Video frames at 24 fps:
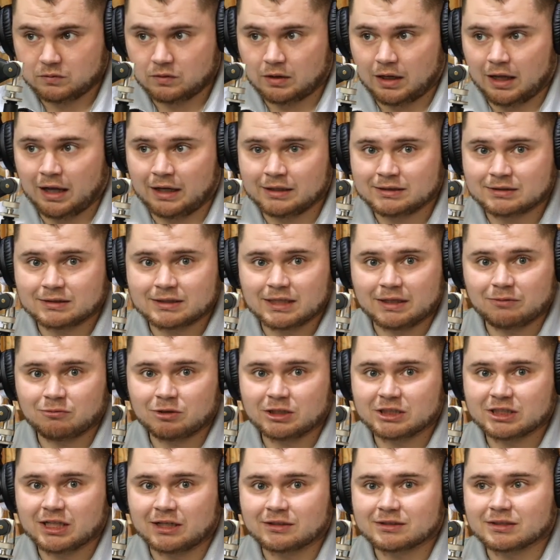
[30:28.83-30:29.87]
I'd say
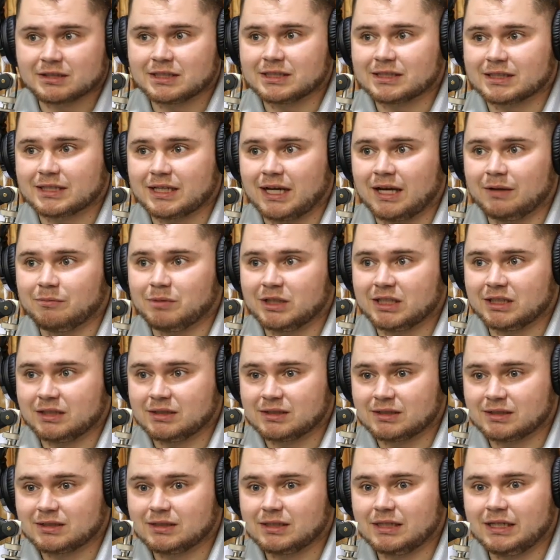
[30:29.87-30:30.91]
reach out to this guy,
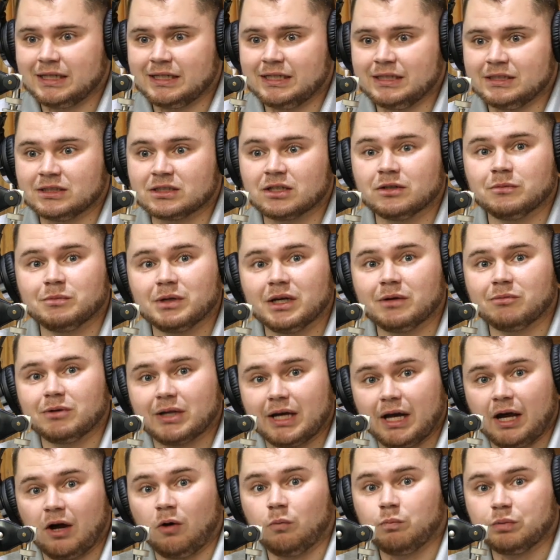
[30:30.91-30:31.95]
because he's going to be able to
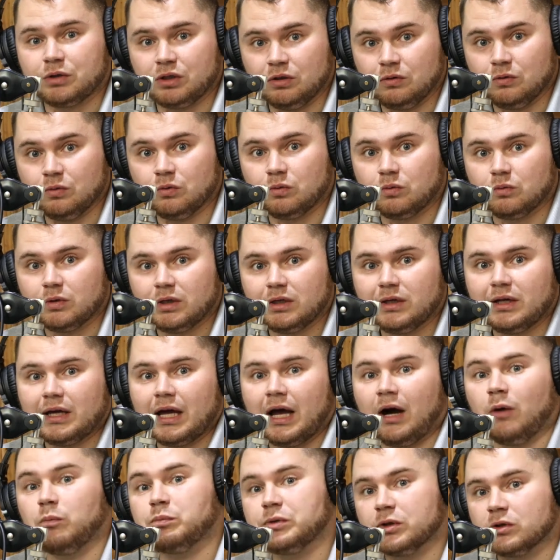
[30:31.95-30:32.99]
help your
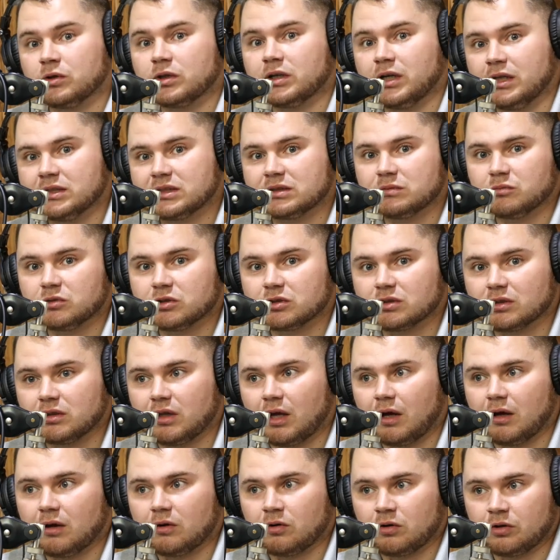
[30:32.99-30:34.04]
customers a
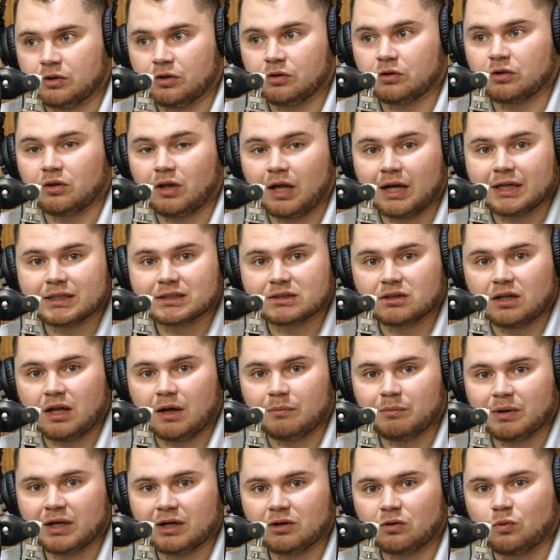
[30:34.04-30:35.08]
lot, or your clients a
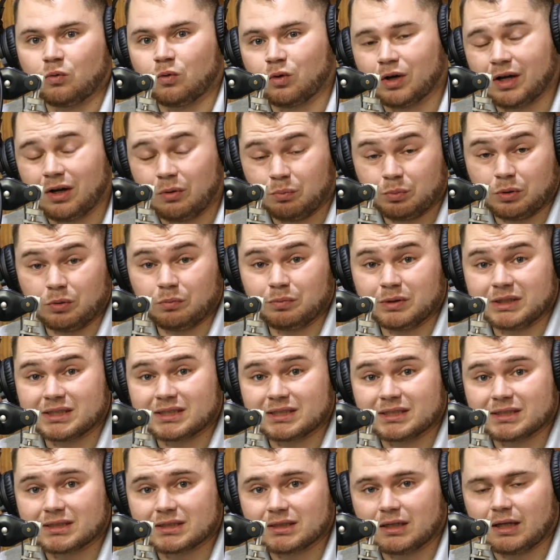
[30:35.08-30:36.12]
lot better, or help your
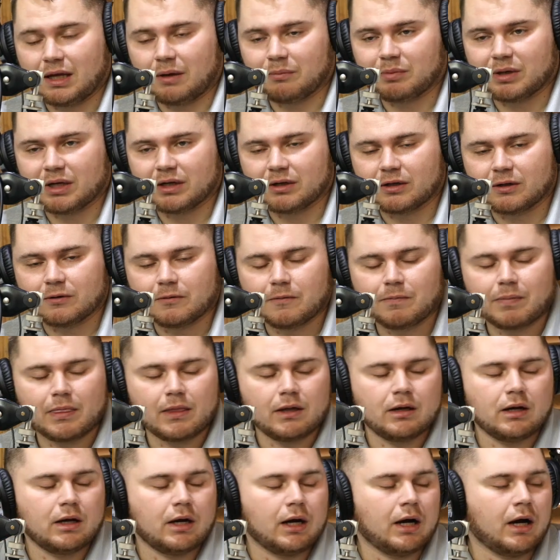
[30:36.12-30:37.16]
business a lot better.
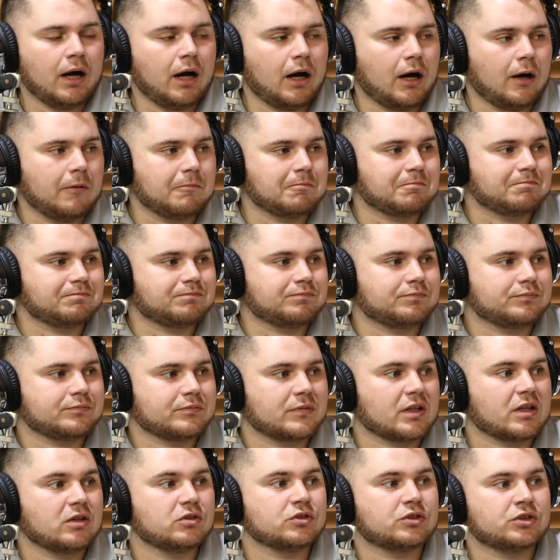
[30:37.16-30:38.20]

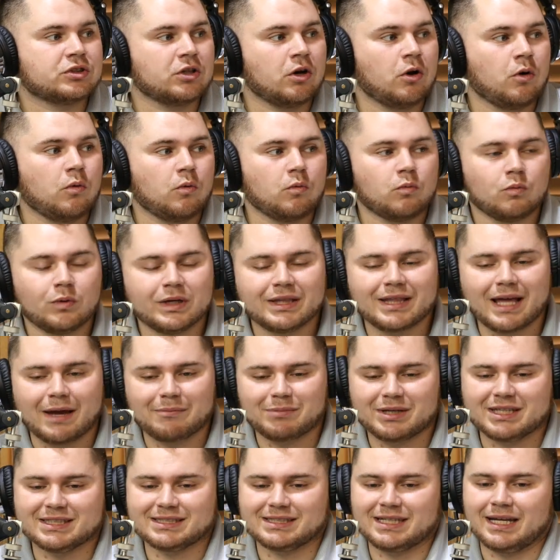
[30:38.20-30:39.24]
So with that
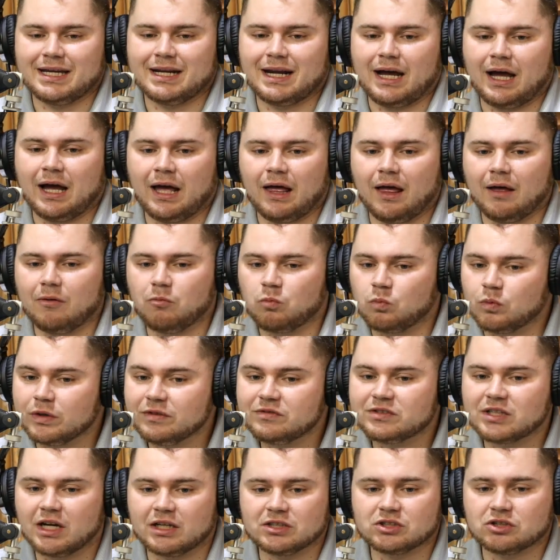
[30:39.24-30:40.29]
being said, we've
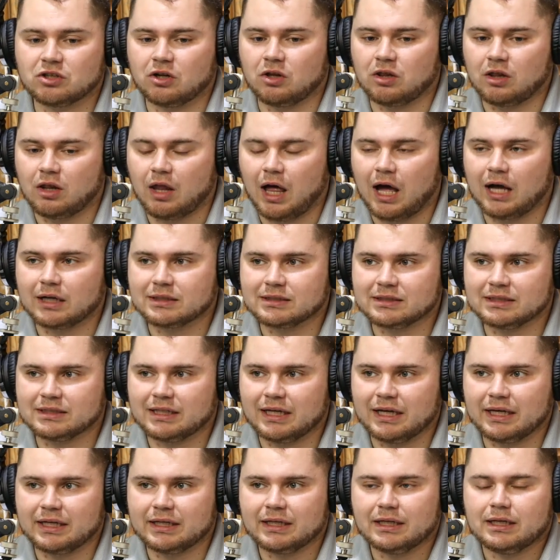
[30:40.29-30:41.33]
touched on a lot
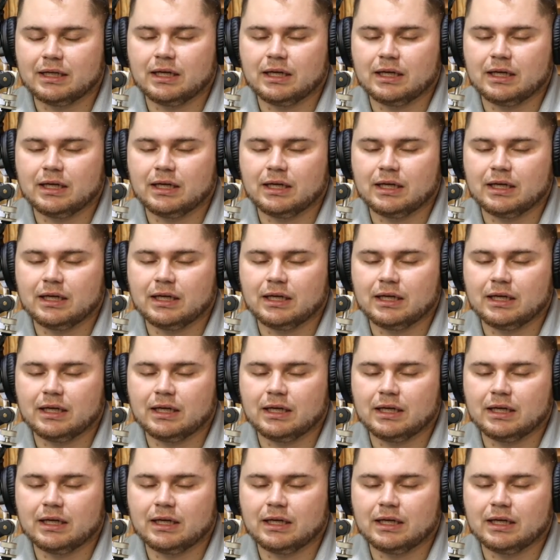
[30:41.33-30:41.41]
today.